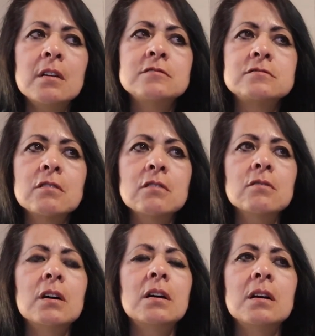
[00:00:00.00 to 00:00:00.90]

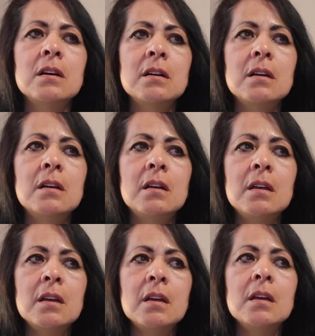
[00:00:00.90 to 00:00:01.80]
So,
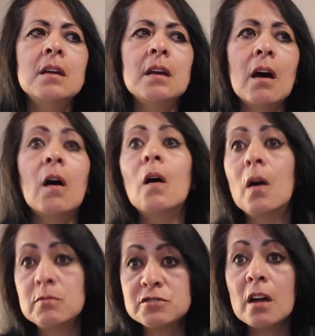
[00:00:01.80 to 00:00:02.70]

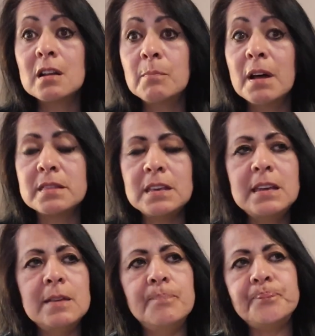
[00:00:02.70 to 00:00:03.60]
I was talking about the
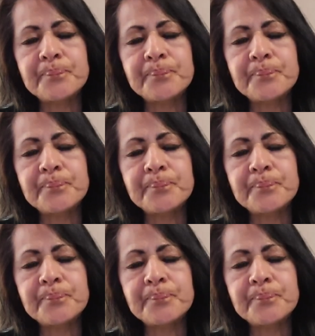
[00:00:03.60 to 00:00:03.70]
heat.